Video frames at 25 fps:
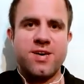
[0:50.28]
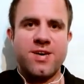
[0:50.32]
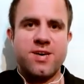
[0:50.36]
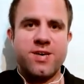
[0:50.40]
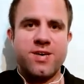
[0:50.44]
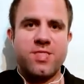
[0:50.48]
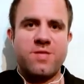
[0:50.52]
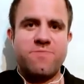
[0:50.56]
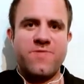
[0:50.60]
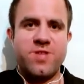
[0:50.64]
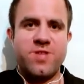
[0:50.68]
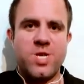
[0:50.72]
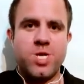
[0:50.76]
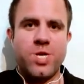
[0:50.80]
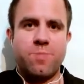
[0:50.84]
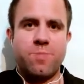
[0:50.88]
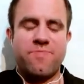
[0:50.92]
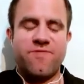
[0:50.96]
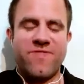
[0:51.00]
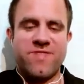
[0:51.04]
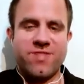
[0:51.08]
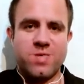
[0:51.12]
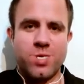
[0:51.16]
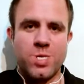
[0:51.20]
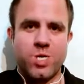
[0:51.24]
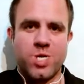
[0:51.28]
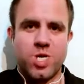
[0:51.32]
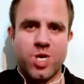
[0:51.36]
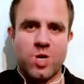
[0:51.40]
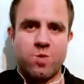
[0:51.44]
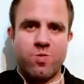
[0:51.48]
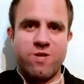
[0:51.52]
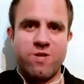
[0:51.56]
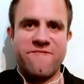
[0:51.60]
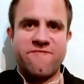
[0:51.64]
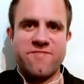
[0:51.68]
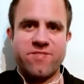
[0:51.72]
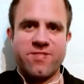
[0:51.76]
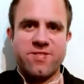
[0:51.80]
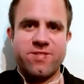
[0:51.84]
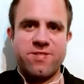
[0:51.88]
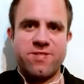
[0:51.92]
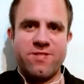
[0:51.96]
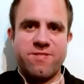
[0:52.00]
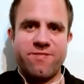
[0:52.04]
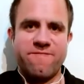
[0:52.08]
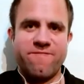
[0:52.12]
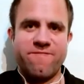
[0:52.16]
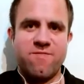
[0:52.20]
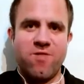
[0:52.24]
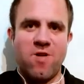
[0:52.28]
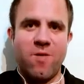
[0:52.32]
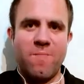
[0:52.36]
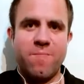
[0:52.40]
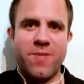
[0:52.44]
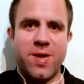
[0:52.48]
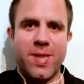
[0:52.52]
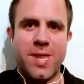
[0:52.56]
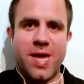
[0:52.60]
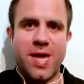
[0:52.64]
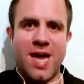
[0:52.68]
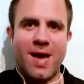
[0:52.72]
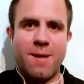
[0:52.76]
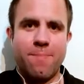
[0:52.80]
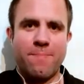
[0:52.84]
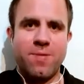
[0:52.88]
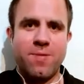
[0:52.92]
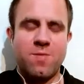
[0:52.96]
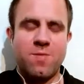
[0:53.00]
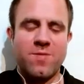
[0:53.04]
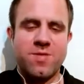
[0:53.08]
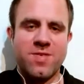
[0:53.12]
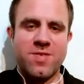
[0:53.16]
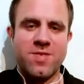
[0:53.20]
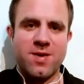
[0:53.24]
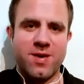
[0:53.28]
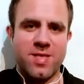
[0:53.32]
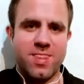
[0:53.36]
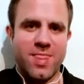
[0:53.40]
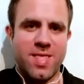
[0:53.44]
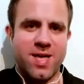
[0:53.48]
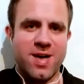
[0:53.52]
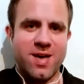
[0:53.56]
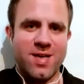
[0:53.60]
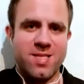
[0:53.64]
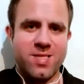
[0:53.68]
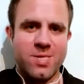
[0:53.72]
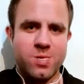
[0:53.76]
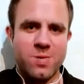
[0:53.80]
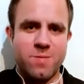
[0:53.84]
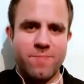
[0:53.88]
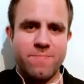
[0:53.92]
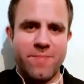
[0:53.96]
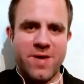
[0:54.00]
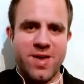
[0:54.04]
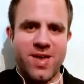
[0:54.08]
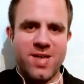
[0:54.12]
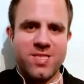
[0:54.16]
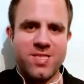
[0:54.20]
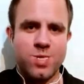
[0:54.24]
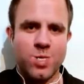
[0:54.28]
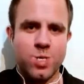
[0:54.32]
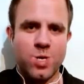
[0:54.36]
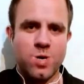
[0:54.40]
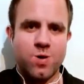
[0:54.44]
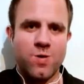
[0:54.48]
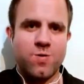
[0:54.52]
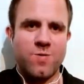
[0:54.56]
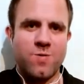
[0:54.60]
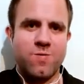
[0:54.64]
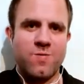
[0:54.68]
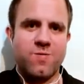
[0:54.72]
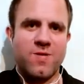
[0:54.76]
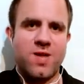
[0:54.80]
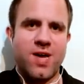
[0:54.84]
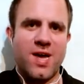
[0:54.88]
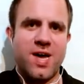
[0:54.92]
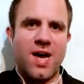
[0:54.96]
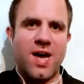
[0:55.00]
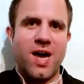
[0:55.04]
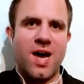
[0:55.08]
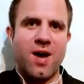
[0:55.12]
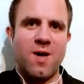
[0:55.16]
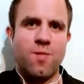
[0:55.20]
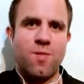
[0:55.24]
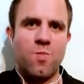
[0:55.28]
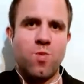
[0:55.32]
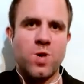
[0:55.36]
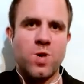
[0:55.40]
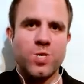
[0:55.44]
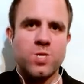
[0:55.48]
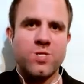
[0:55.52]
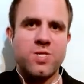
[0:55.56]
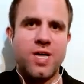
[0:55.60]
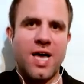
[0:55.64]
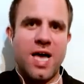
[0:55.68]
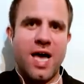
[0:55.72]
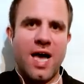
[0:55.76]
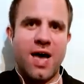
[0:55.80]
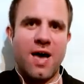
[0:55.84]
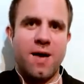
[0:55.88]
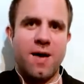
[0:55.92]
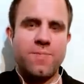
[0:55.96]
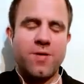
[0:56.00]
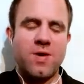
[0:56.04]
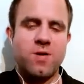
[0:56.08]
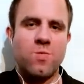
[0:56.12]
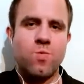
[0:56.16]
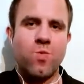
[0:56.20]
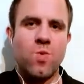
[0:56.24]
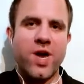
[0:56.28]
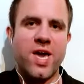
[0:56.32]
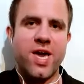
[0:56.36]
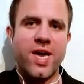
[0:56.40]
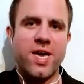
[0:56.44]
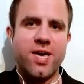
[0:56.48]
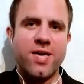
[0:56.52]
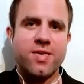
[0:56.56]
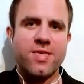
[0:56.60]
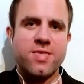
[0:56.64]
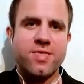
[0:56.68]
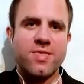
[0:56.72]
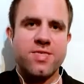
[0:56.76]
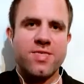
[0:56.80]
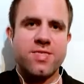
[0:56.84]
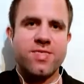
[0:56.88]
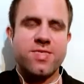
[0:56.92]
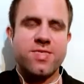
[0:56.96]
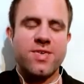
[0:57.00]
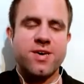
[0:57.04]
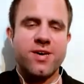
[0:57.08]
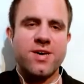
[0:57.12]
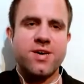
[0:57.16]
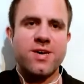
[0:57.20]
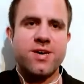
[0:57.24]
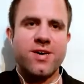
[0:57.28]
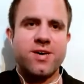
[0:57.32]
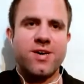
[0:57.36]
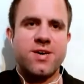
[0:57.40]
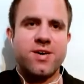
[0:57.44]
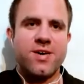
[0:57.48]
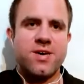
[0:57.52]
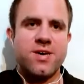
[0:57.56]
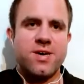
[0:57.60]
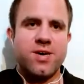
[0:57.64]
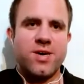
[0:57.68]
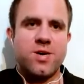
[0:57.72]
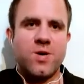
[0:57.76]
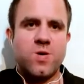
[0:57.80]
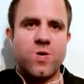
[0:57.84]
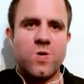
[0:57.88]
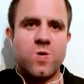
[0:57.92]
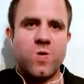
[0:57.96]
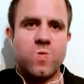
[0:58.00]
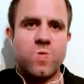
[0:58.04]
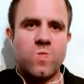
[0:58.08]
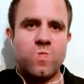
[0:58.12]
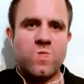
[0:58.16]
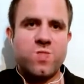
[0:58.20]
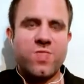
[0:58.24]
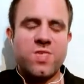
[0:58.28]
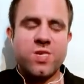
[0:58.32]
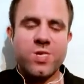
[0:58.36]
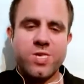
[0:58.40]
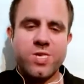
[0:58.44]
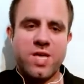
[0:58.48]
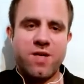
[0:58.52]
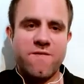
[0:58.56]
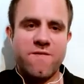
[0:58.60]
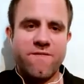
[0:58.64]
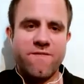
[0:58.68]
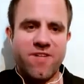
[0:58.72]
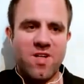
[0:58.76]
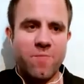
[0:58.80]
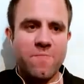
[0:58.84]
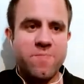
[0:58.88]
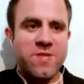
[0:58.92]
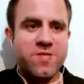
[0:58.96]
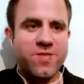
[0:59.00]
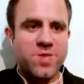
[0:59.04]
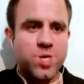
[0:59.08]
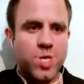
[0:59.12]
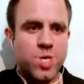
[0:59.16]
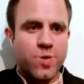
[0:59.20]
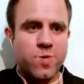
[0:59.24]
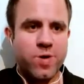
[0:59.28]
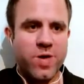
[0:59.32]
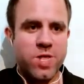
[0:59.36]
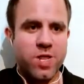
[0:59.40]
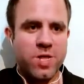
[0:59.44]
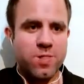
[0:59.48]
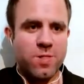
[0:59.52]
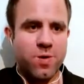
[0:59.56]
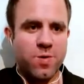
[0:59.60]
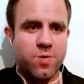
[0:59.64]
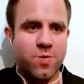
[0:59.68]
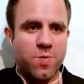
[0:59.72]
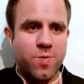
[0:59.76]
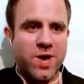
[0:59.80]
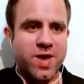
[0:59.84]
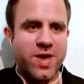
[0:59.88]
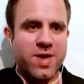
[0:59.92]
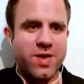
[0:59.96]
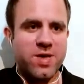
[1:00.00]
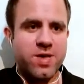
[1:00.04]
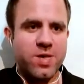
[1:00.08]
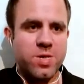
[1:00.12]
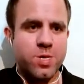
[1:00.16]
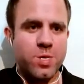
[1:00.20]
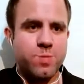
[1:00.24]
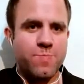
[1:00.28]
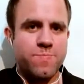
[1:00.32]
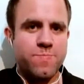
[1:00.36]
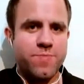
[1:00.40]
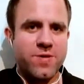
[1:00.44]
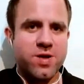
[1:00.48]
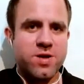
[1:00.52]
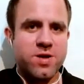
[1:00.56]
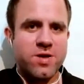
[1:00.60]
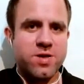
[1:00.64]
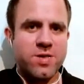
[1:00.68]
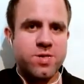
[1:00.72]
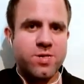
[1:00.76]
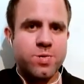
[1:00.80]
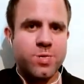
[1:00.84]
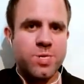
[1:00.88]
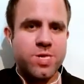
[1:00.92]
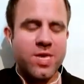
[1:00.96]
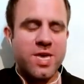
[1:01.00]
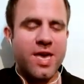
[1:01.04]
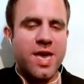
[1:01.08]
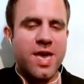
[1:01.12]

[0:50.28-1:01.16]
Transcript: Richard Branson equivalent of not being happy with their lines and made his own. I wasn't happy with the self-help industry in a lot of ways because it